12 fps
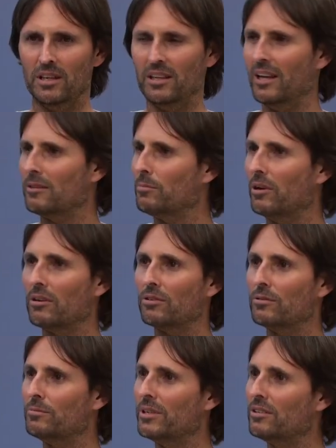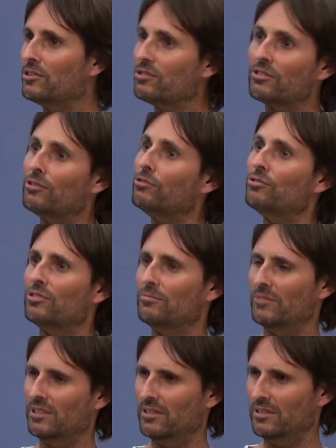Another block could be
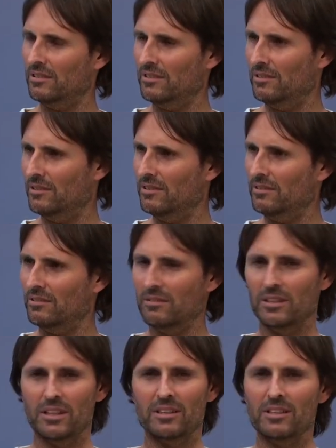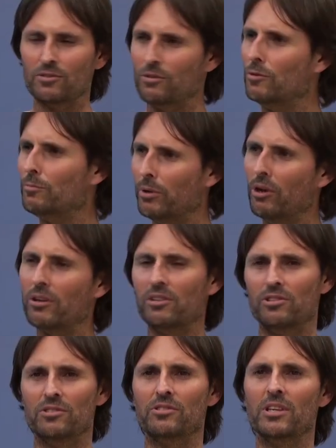disillusionment, you know. These are all
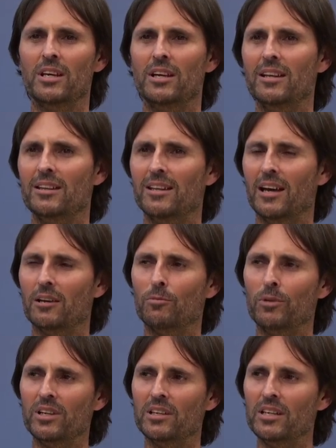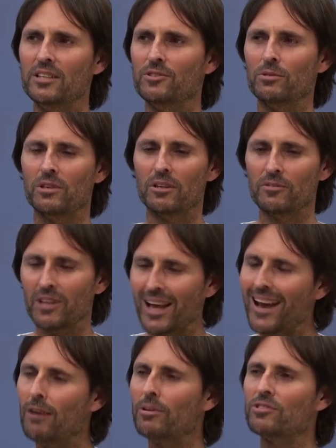blockages that we need to
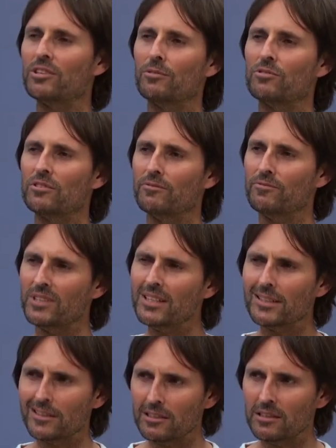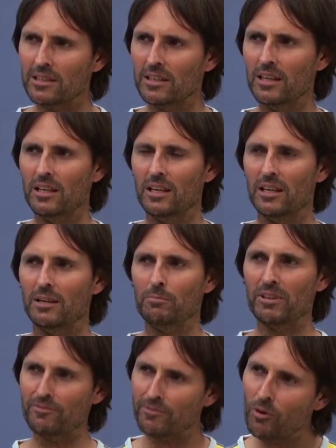allow ourselves to feel
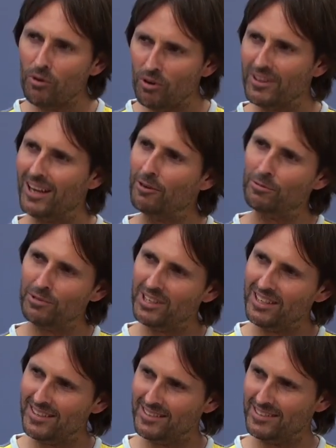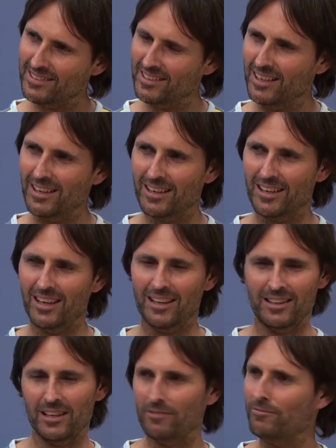before they'll release,
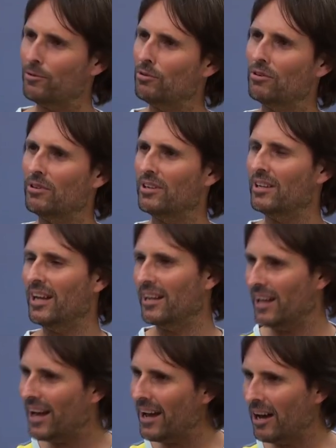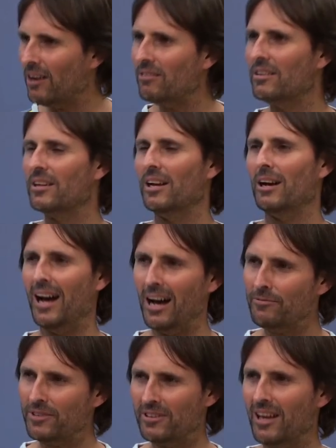and therefore allow,
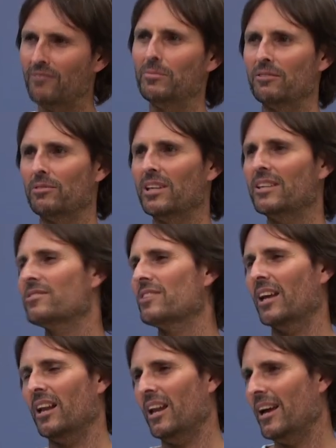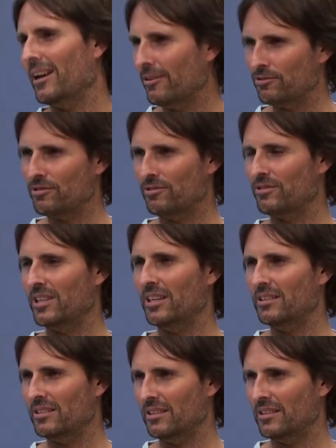after they've been released, allow the truth to
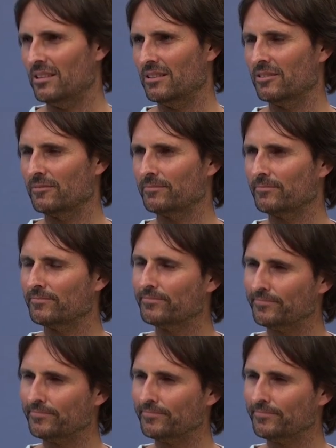enter. Yeah.